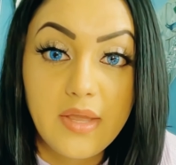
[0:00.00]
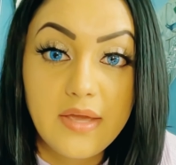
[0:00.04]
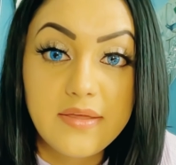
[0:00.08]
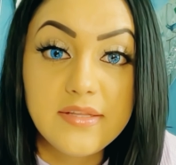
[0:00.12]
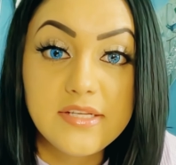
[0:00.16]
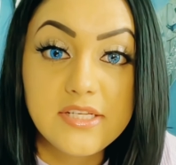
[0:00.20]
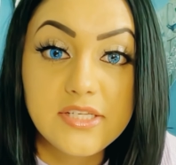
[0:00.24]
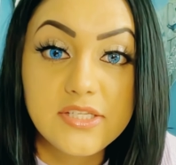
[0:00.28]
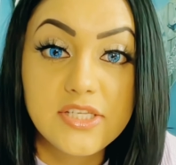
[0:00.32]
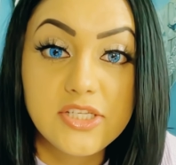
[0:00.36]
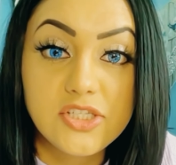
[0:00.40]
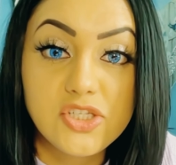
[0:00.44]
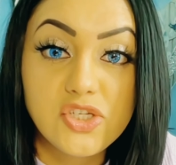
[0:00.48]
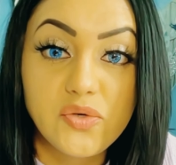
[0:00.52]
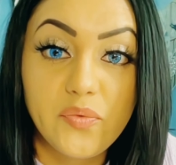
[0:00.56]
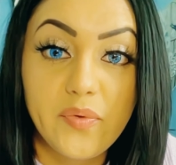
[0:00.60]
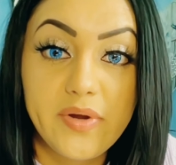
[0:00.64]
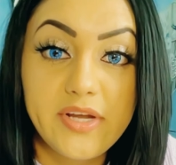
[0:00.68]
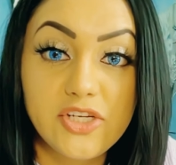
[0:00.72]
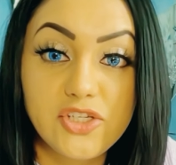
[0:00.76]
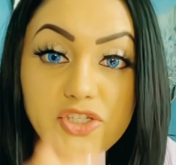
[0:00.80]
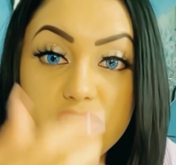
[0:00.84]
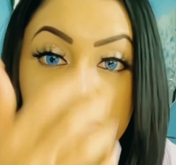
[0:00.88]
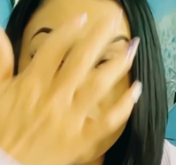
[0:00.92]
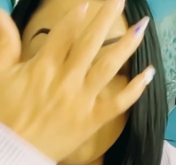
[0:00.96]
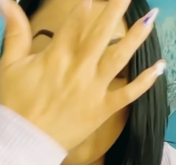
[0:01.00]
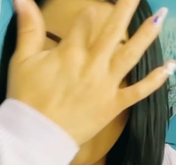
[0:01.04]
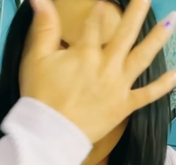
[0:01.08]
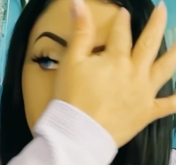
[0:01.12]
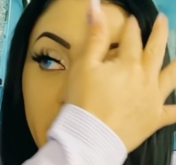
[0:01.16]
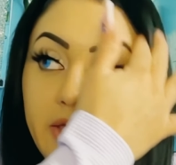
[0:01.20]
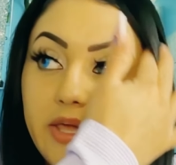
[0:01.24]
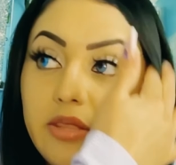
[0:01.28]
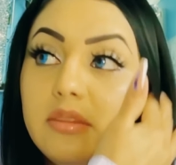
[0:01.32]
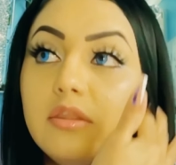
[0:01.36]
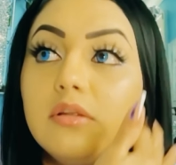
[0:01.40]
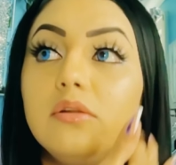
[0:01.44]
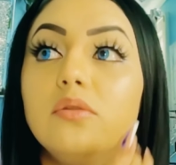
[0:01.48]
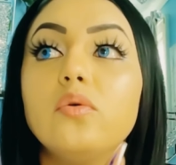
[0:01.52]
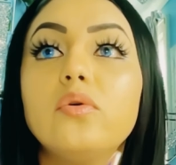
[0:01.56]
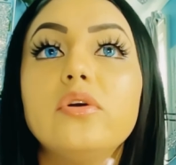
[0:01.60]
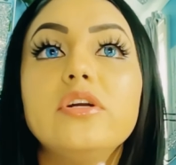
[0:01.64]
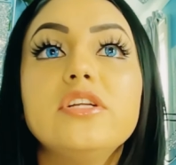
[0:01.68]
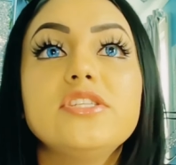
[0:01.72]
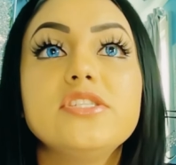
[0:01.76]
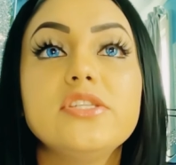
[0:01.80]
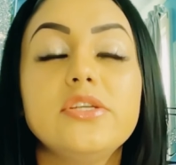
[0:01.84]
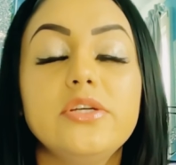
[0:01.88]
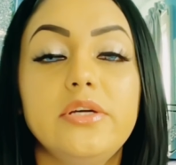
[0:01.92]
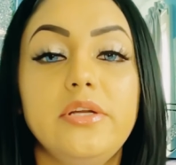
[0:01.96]
This situation. Okay. The
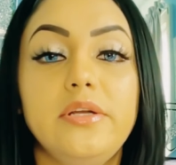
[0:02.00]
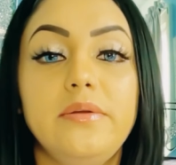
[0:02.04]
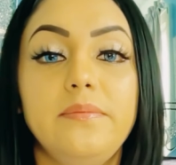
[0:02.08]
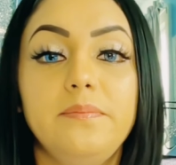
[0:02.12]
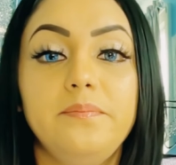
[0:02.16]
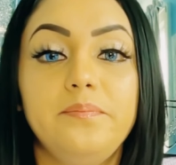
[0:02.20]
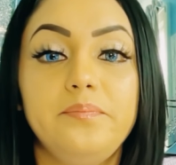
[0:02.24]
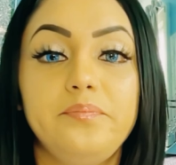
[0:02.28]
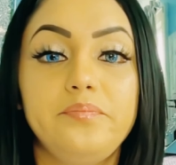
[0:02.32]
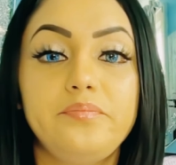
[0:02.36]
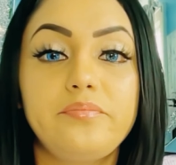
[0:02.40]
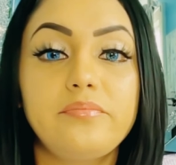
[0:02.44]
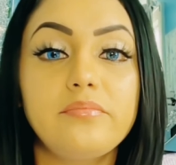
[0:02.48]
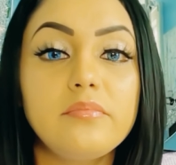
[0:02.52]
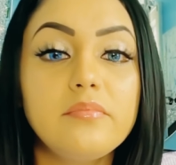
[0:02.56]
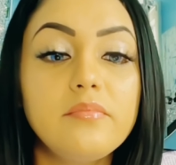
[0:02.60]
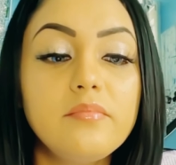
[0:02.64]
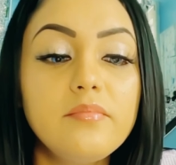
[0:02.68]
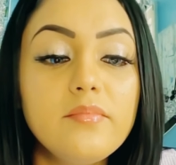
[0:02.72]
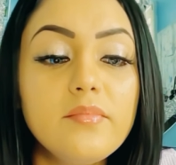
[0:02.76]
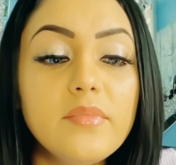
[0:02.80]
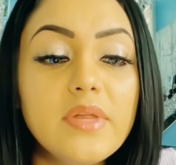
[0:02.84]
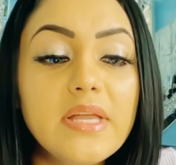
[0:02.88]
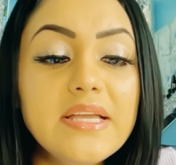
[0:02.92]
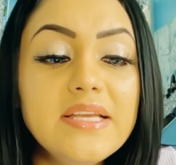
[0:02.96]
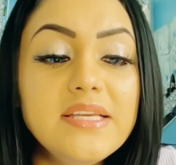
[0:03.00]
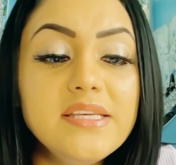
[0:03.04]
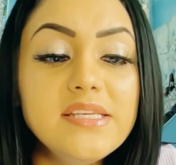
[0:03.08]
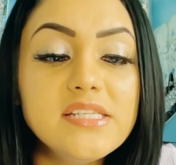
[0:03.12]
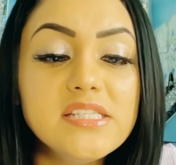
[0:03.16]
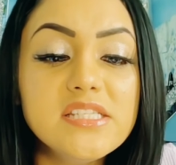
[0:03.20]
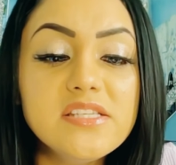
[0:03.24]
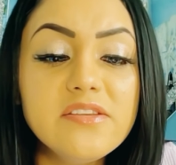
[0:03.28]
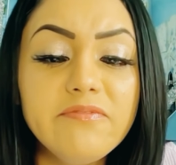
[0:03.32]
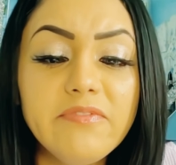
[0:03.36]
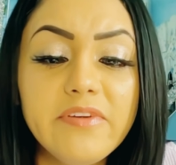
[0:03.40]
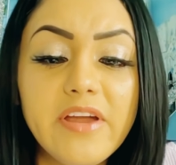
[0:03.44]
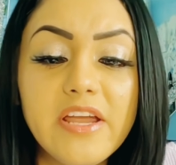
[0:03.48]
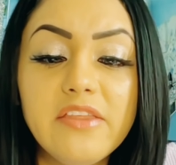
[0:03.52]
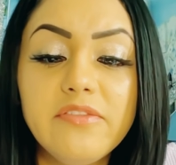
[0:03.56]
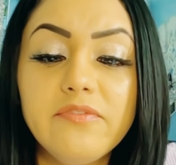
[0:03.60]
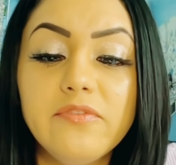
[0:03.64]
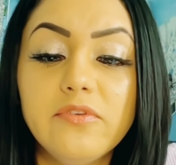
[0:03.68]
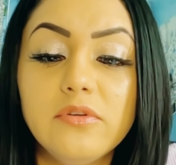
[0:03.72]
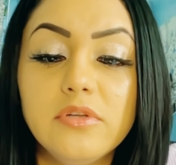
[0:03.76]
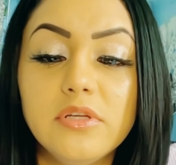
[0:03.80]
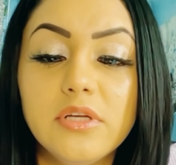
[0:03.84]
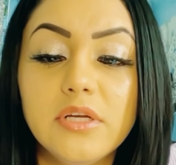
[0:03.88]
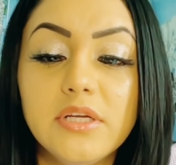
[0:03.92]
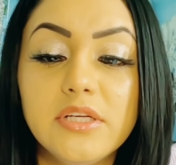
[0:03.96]
Lord is good. He is
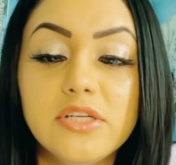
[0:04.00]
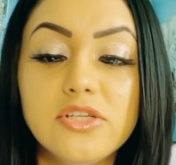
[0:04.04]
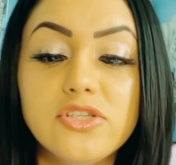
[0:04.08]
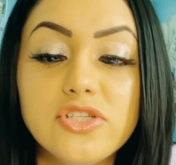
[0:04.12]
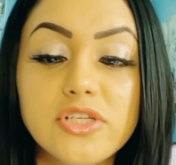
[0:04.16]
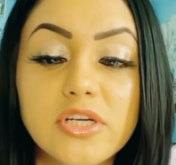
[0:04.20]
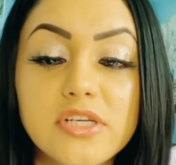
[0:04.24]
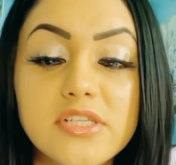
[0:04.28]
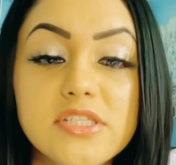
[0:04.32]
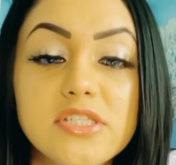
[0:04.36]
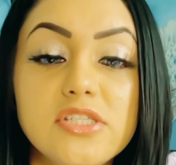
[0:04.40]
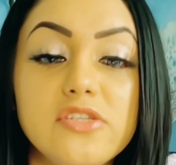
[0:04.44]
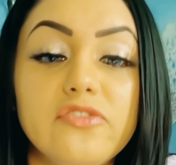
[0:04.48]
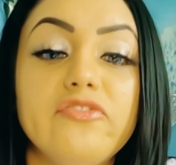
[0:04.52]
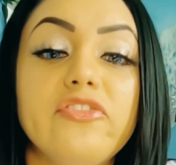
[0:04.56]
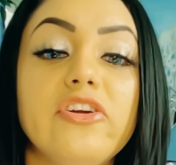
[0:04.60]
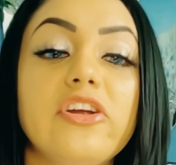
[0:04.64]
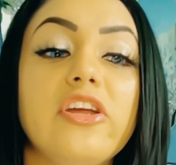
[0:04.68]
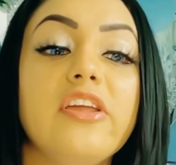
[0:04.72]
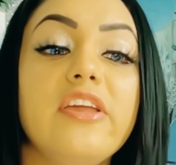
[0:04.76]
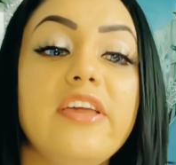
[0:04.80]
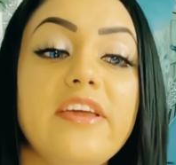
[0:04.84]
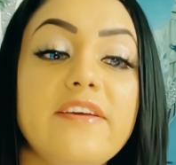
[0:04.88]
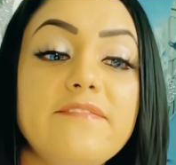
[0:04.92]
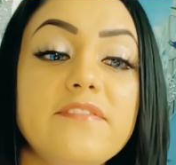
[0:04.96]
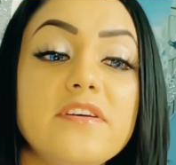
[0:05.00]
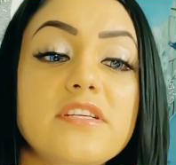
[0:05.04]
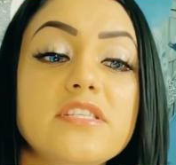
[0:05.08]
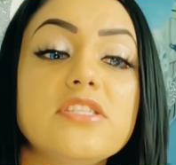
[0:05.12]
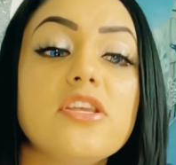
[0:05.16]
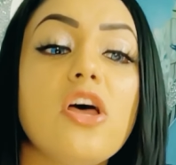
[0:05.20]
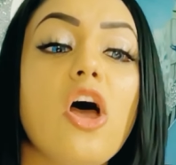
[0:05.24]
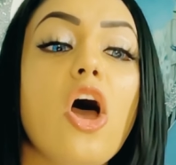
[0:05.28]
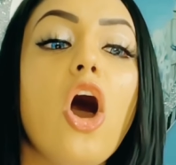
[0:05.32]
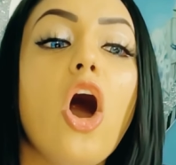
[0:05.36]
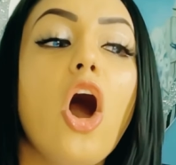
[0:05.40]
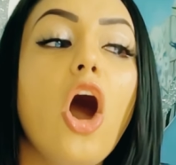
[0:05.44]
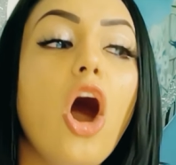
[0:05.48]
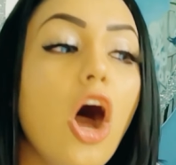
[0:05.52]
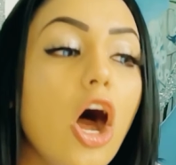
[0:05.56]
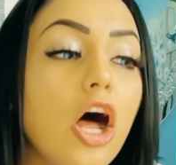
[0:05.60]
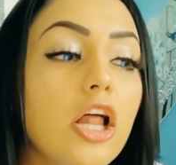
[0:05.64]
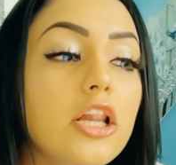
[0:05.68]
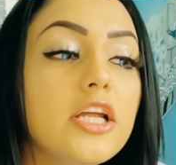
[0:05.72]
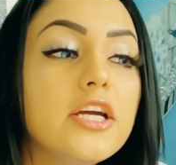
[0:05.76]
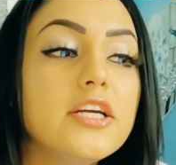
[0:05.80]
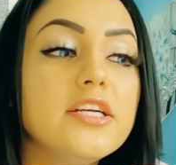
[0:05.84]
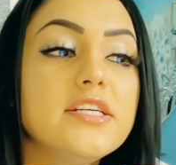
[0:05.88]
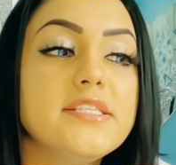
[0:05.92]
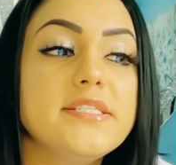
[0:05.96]
faithful and just to forgive us
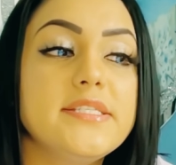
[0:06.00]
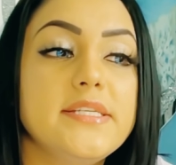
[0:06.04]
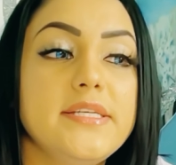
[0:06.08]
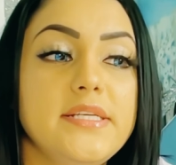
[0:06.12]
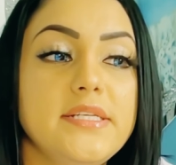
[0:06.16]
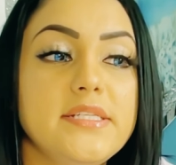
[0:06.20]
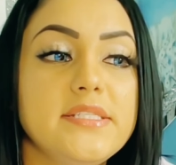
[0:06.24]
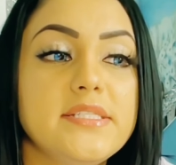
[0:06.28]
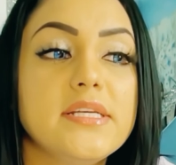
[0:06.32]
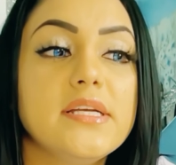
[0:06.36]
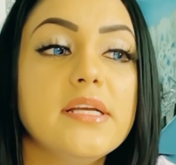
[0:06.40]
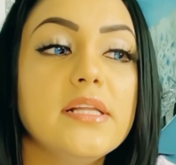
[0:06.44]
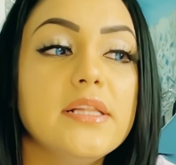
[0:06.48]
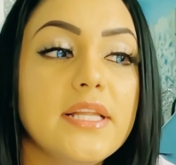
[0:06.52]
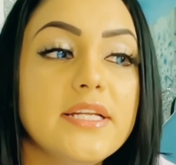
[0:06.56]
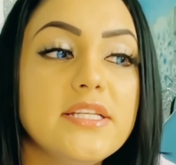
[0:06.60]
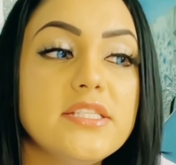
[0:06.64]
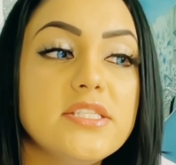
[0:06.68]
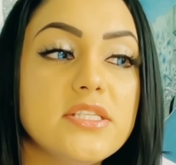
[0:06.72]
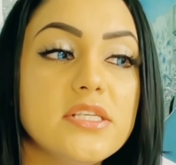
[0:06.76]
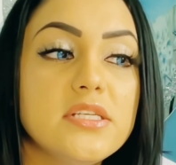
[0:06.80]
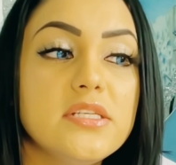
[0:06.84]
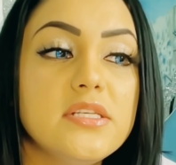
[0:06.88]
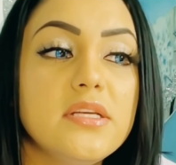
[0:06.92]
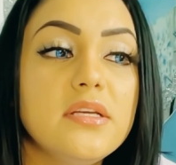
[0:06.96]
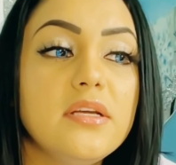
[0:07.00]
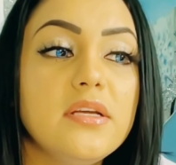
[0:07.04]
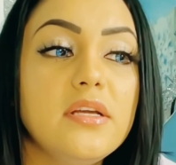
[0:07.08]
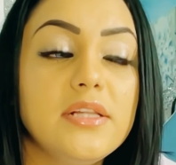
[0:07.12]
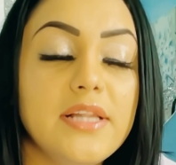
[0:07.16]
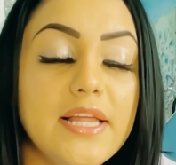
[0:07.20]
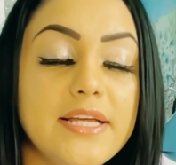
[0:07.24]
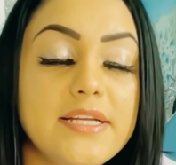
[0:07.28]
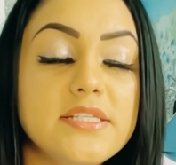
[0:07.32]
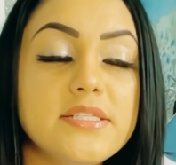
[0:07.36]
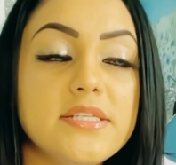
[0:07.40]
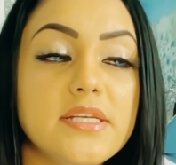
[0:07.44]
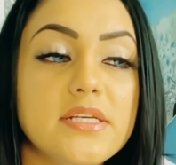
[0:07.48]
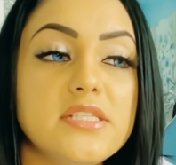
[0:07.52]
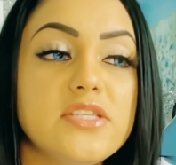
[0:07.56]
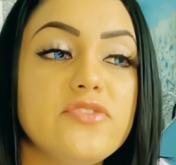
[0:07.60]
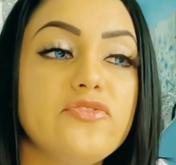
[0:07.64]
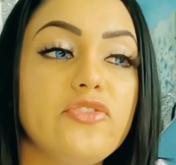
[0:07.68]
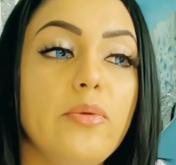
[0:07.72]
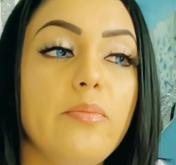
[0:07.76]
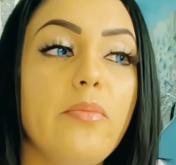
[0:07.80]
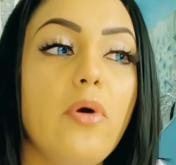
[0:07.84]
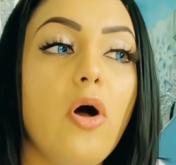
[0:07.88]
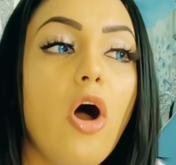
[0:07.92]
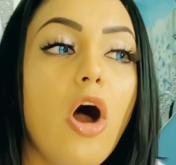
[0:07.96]
all our sins and cleanse, uh, cleanse us
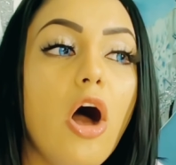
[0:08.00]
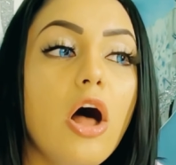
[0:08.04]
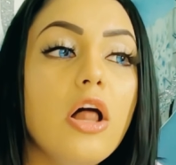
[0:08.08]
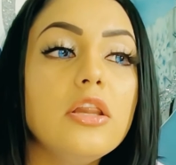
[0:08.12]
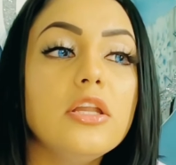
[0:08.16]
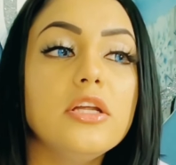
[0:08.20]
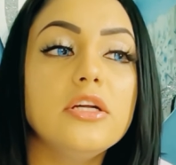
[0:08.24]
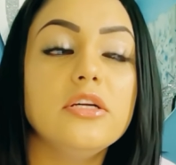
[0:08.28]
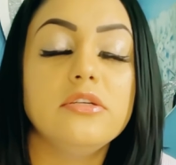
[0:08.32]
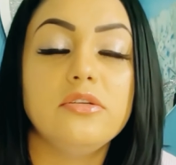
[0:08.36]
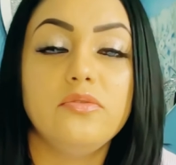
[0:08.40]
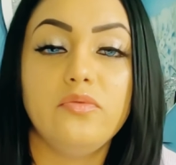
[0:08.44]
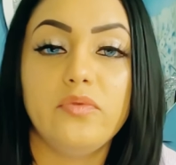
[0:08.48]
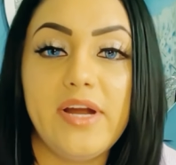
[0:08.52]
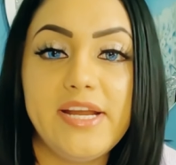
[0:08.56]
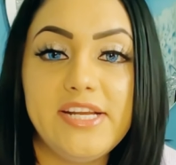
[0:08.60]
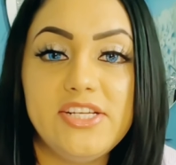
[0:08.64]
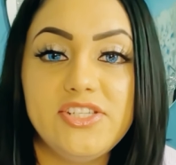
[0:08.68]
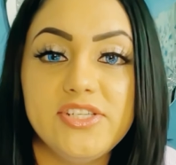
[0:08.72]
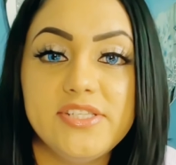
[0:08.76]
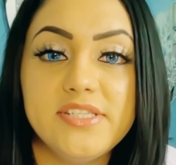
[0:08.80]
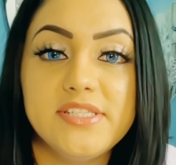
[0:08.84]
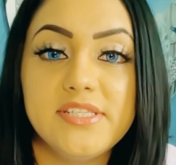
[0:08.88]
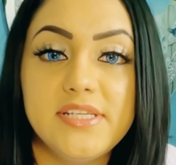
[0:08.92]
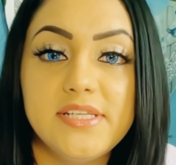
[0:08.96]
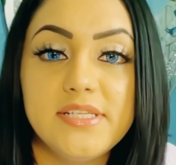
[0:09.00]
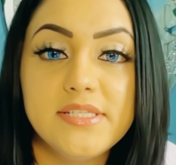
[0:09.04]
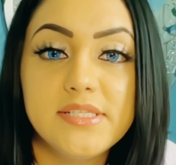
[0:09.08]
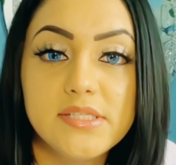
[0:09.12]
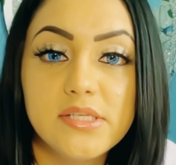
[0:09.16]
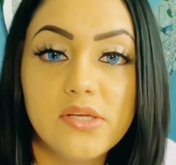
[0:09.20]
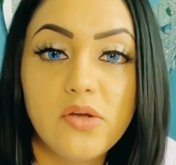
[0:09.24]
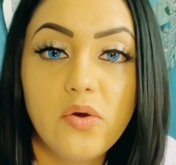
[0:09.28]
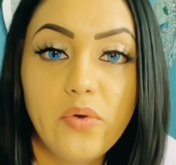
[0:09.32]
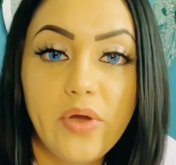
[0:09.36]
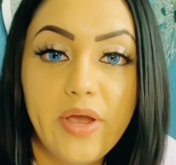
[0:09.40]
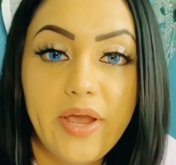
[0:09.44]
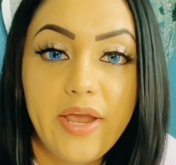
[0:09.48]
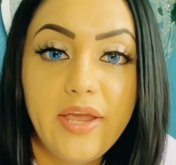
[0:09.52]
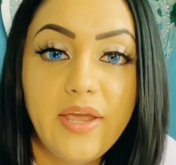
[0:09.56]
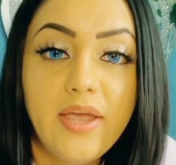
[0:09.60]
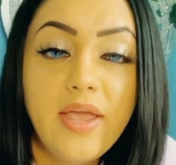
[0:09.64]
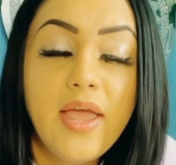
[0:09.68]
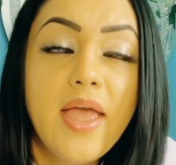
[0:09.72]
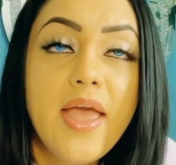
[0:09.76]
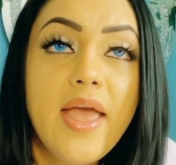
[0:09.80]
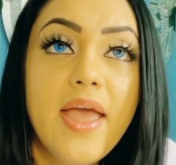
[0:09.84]
from all unrighteousness. Okay.